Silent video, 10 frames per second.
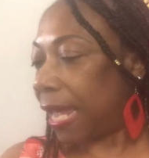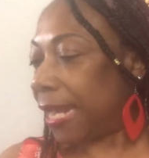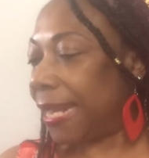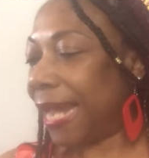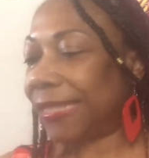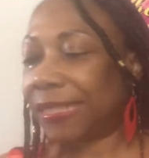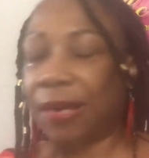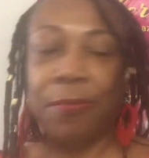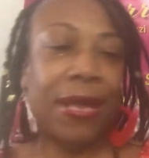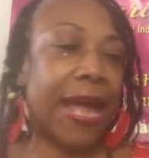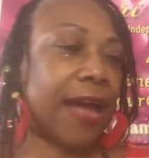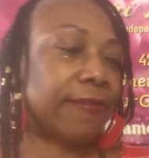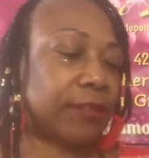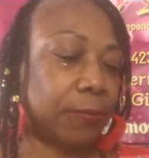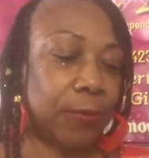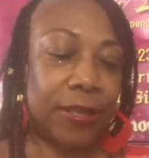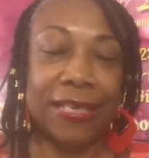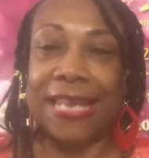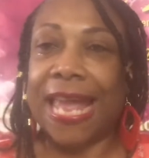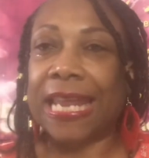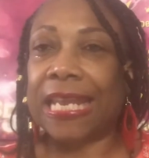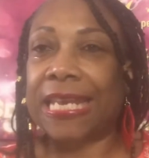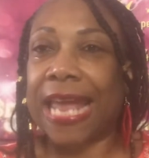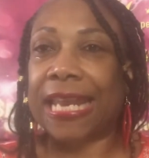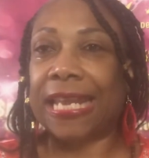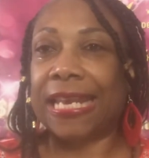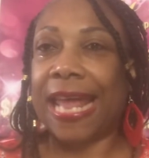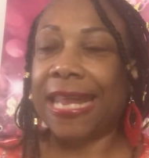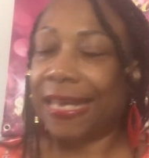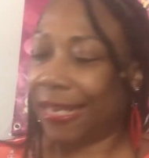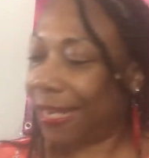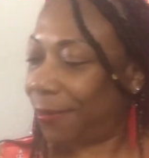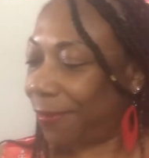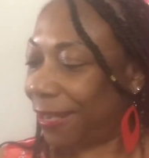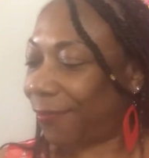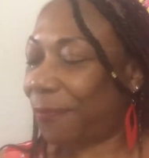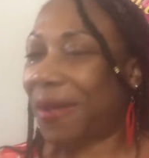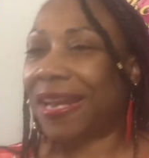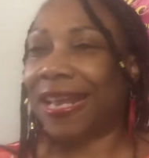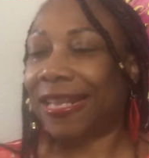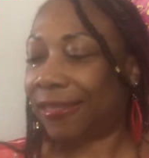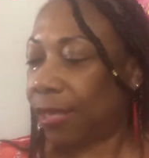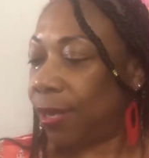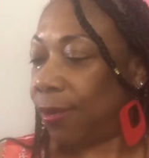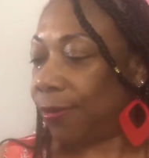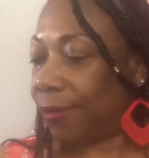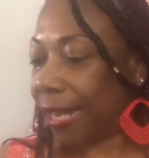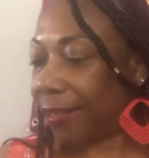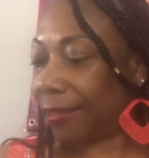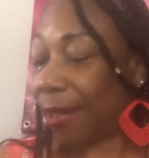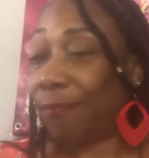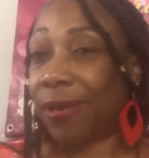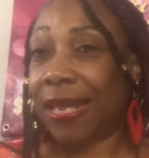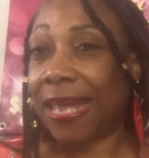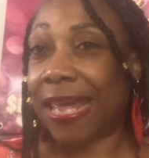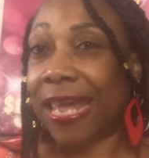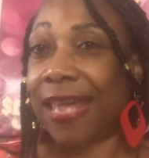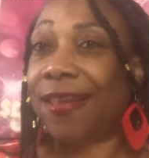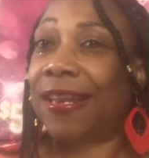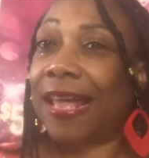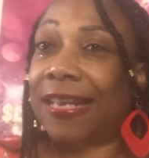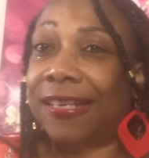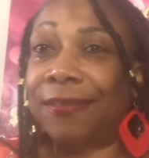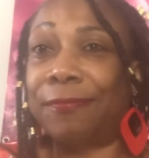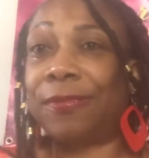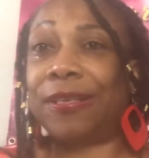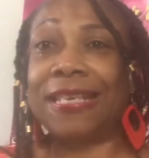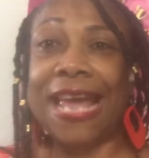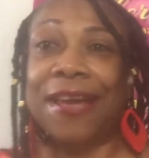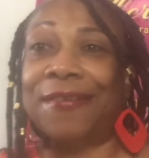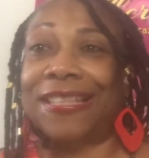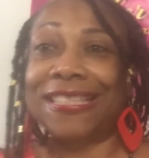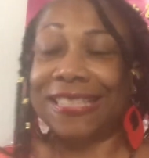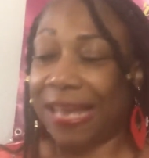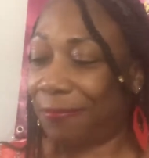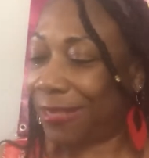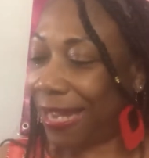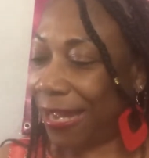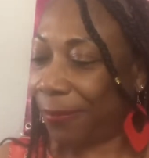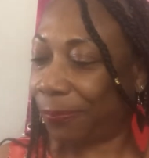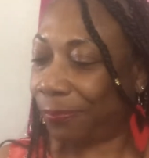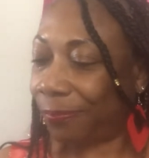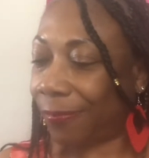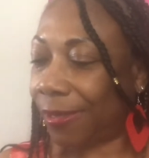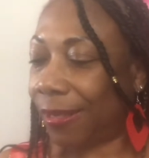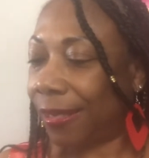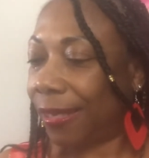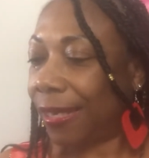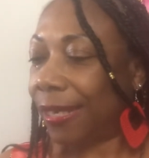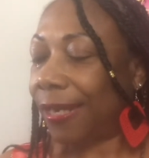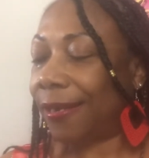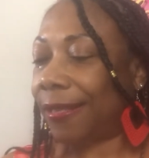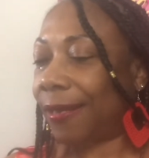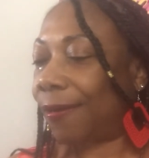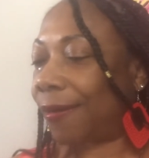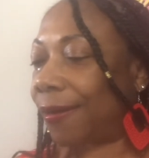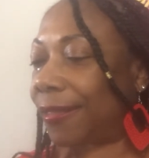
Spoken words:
Next up, we have some really dangly earrings for my ladies who like that bling and you like the dangle at the same time. Here they are.